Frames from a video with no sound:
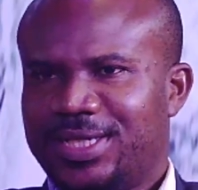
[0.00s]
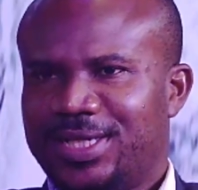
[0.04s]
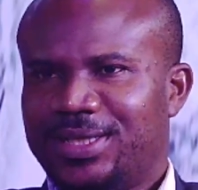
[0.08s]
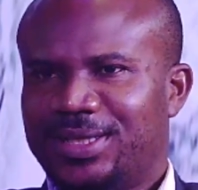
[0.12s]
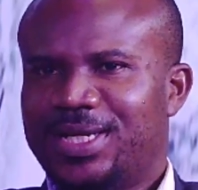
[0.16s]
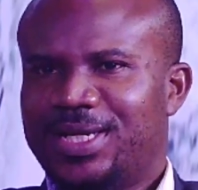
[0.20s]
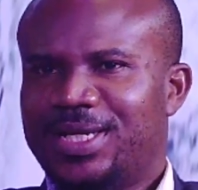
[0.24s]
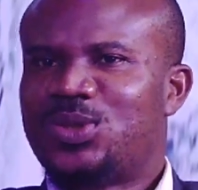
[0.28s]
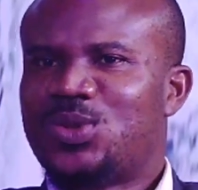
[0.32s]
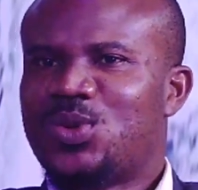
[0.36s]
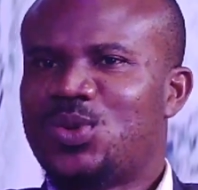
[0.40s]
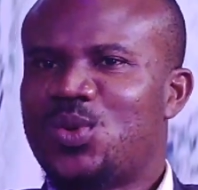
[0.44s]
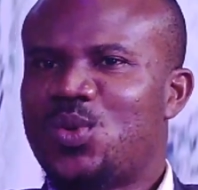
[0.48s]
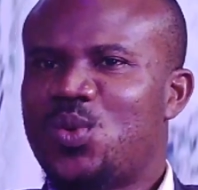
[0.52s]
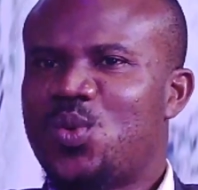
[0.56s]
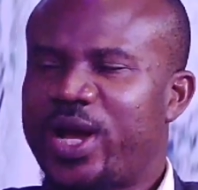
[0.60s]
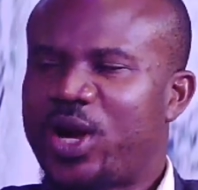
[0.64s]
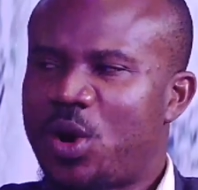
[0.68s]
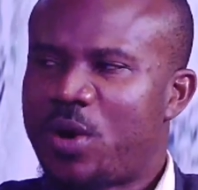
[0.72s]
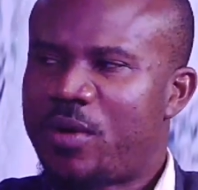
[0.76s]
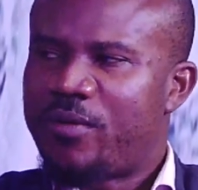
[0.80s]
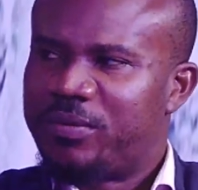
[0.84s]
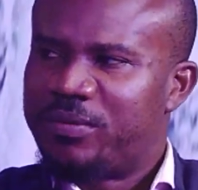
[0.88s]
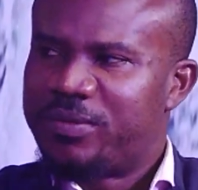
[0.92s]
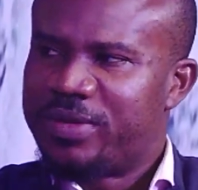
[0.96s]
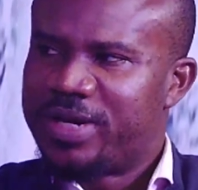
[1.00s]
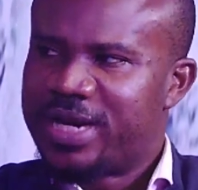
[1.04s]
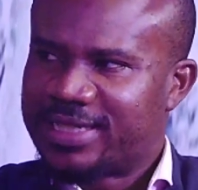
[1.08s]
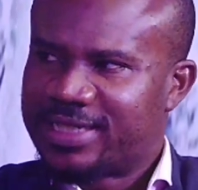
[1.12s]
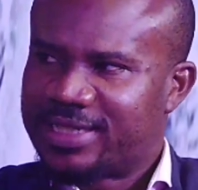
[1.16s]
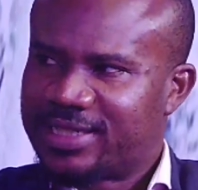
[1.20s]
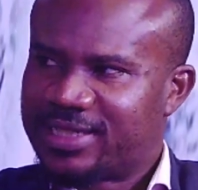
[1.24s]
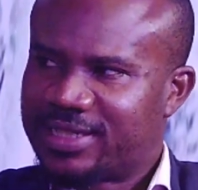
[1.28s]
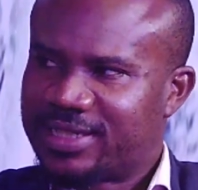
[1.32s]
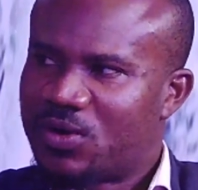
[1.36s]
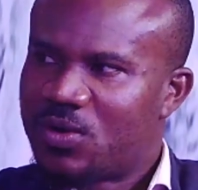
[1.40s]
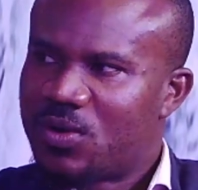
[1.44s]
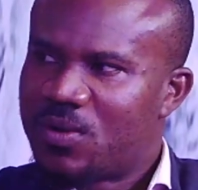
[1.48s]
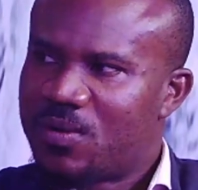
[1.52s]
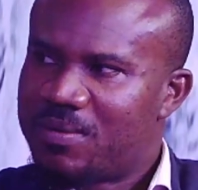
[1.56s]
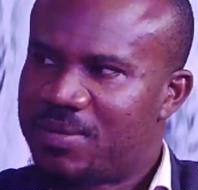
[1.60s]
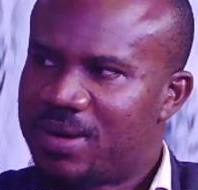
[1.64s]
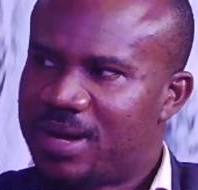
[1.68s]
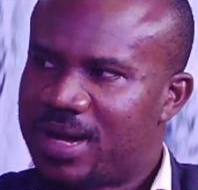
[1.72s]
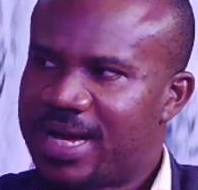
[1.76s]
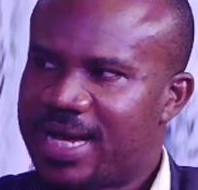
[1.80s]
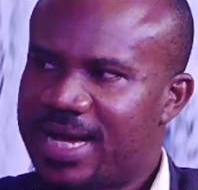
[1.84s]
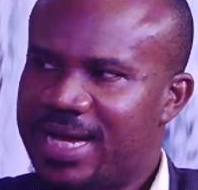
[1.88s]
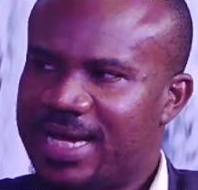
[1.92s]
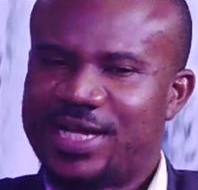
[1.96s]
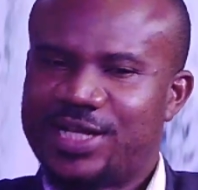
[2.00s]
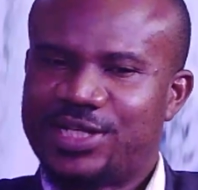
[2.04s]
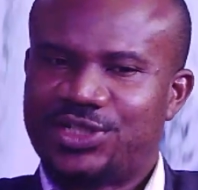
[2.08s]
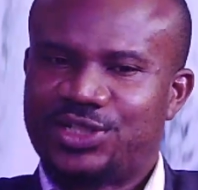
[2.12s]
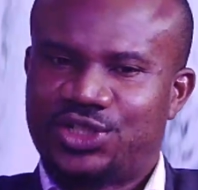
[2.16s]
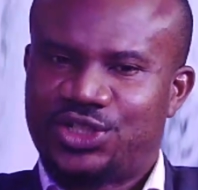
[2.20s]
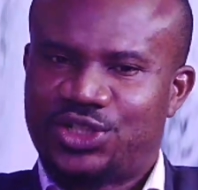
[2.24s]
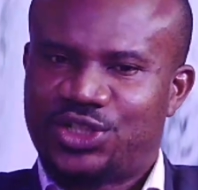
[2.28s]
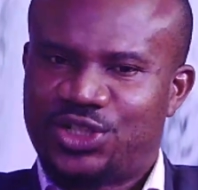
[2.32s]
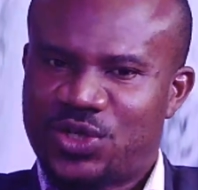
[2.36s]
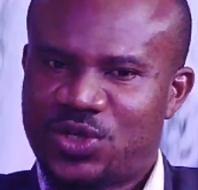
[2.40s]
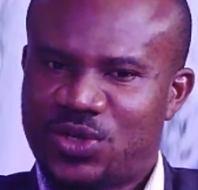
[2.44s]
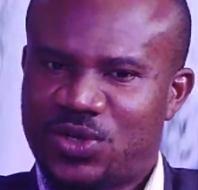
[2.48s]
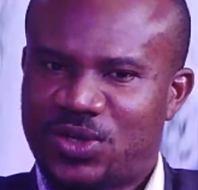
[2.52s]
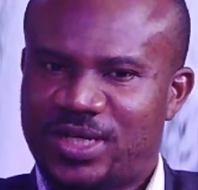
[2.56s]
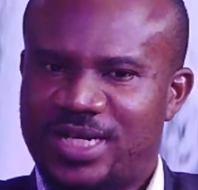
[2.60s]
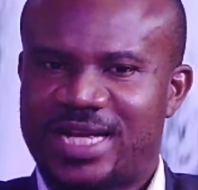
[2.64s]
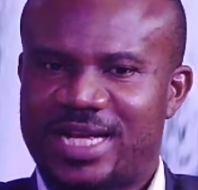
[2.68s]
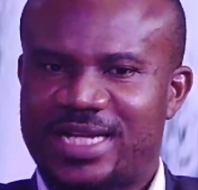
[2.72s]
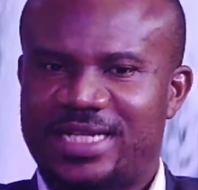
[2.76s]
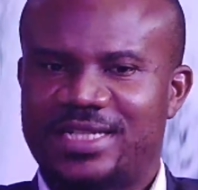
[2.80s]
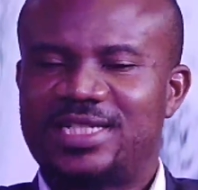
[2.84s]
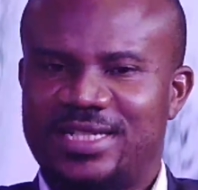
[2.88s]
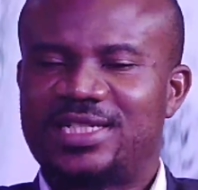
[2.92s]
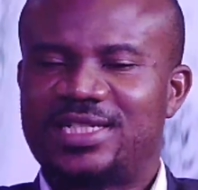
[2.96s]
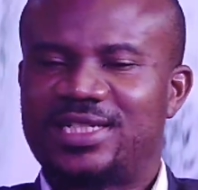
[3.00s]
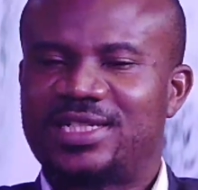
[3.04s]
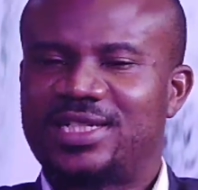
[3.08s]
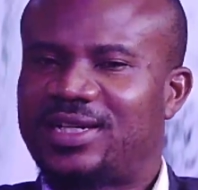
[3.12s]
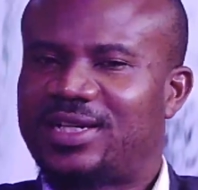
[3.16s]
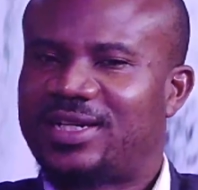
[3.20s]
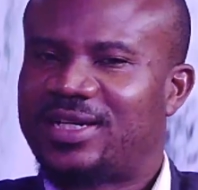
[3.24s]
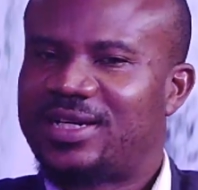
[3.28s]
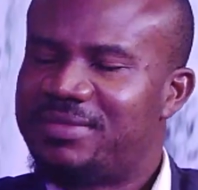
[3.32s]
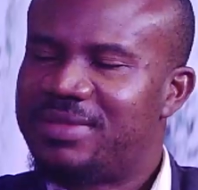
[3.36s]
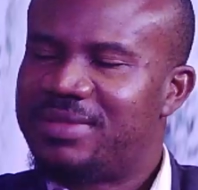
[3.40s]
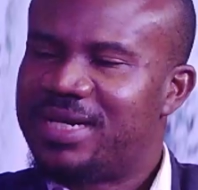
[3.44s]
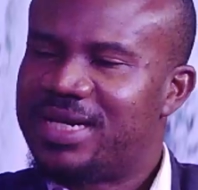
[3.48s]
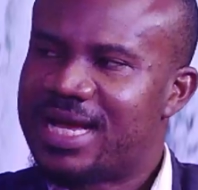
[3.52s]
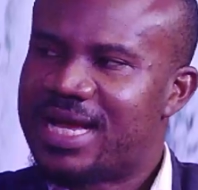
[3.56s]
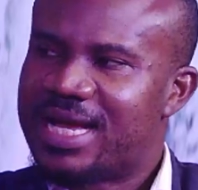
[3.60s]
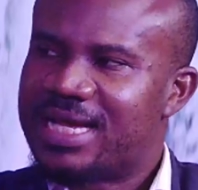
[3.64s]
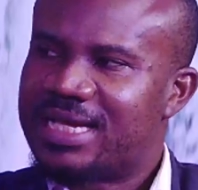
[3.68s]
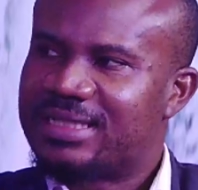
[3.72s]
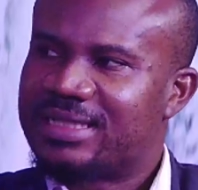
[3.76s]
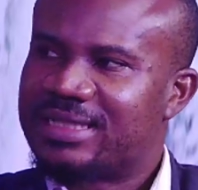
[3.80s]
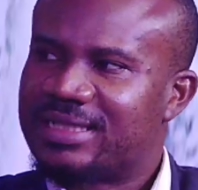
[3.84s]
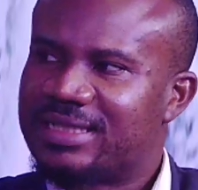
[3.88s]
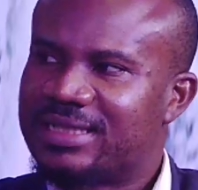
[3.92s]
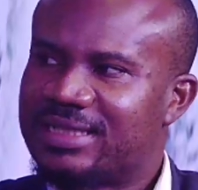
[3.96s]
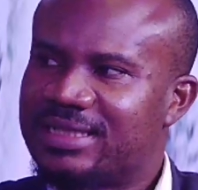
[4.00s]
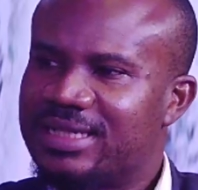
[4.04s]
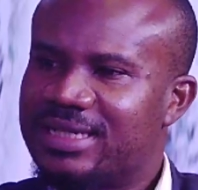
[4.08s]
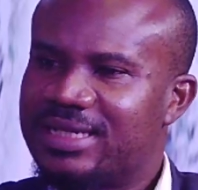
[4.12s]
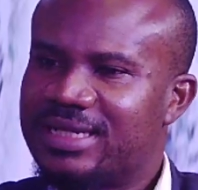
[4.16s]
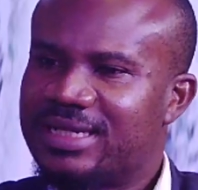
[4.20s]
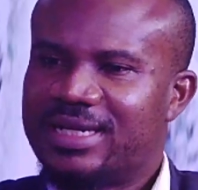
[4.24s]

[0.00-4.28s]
They need to wake up from their slumber and ensure that these criminals,